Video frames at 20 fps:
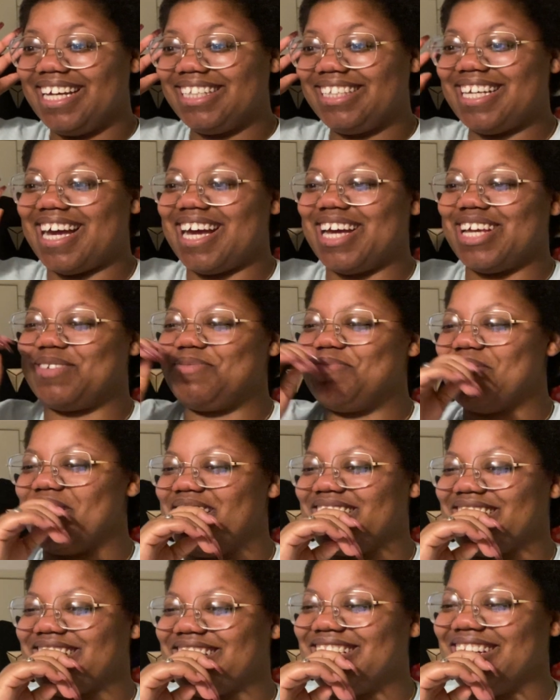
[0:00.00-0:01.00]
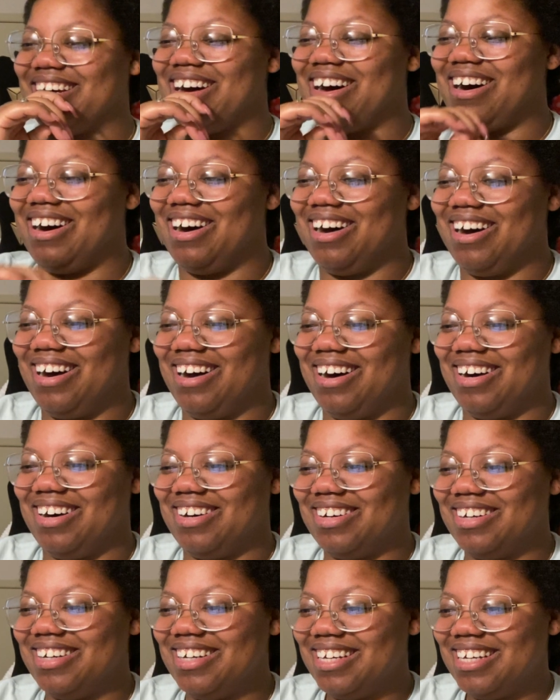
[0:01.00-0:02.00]
That's messed up.
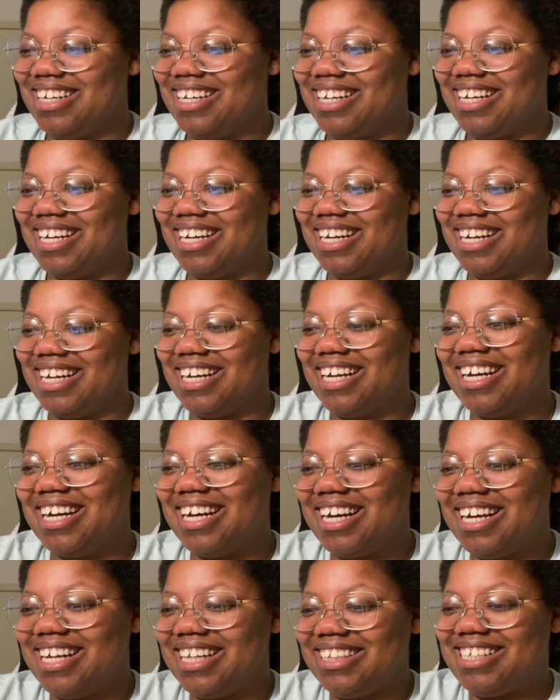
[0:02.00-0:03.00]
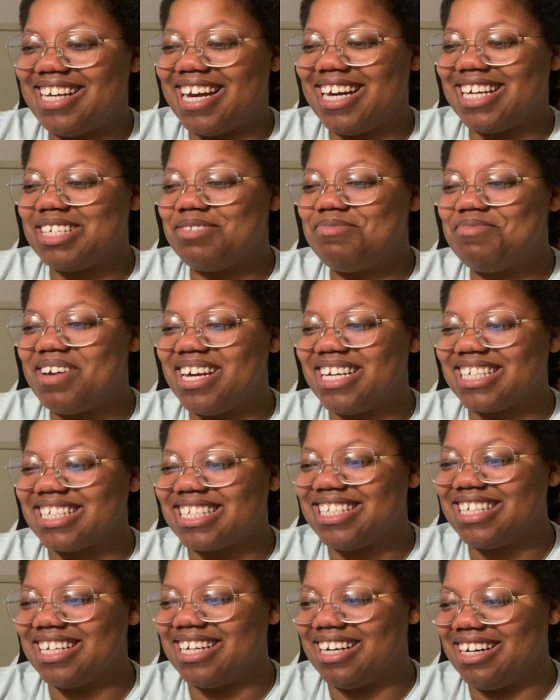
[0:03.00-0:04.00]
That's
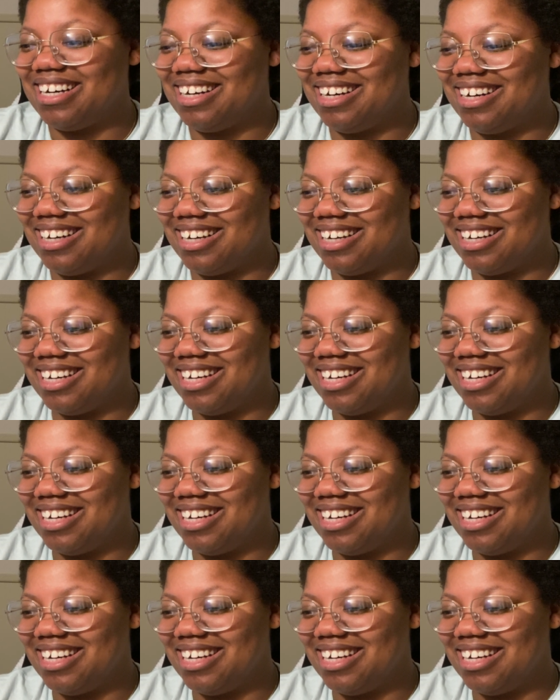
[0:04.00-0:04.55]
messed up.